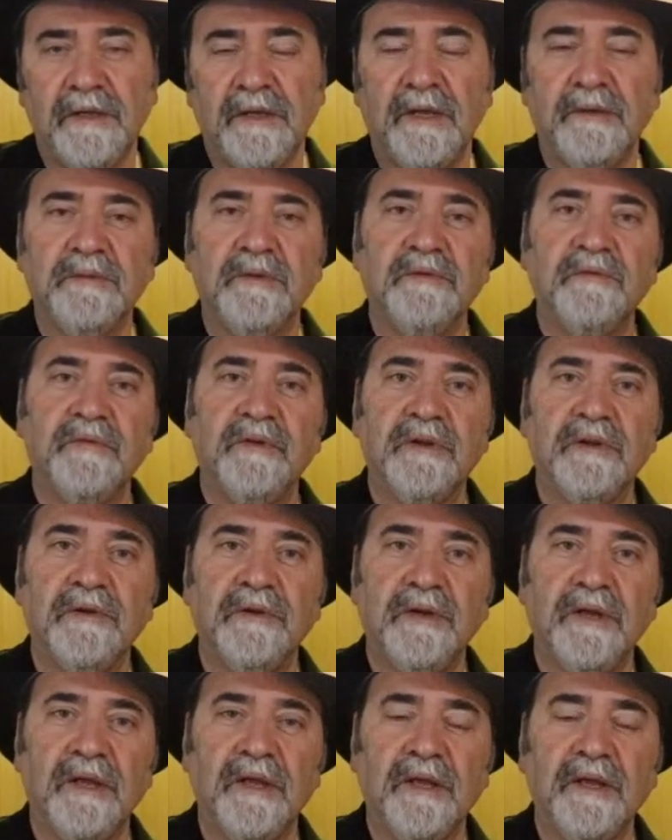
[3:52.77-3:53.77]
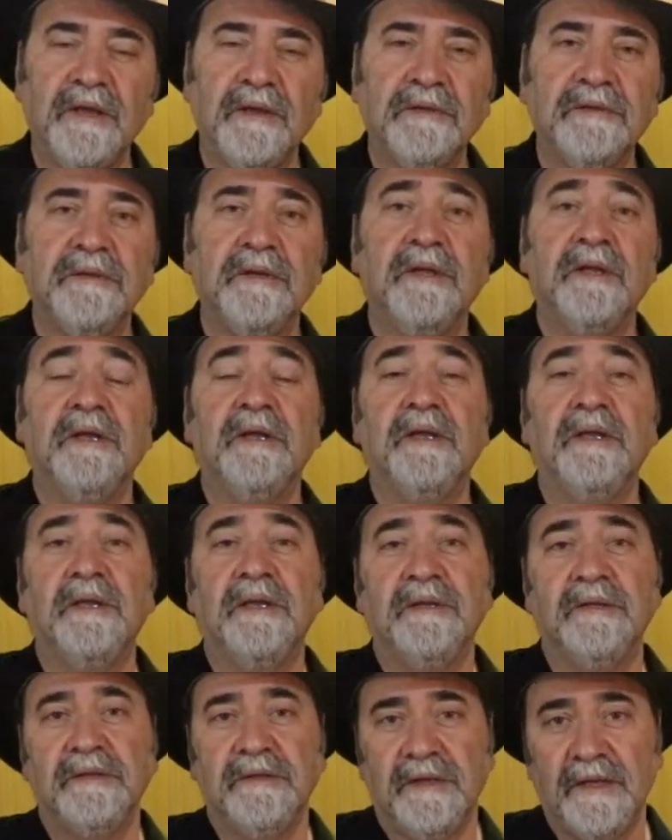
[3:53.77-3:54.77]
keep the finger down.
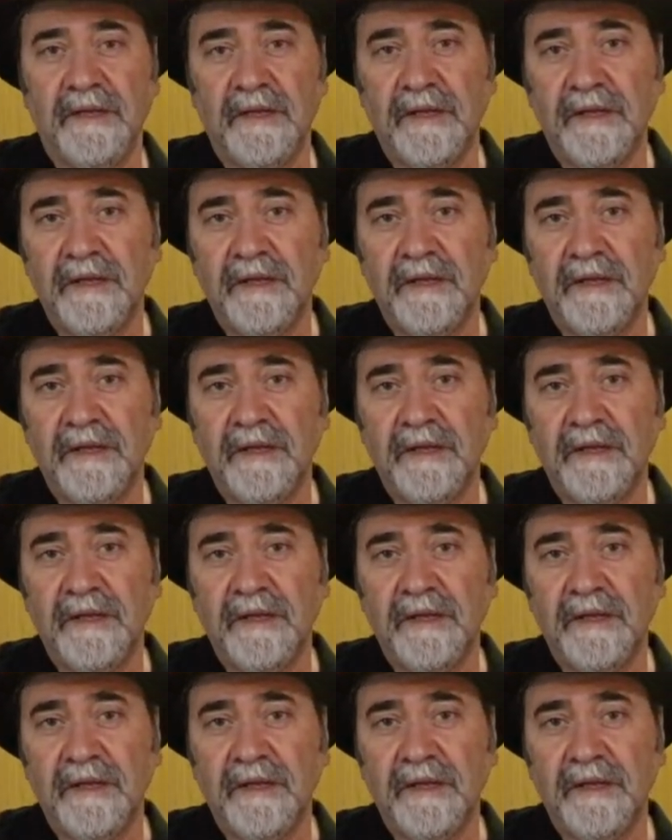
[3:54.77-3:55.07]
D,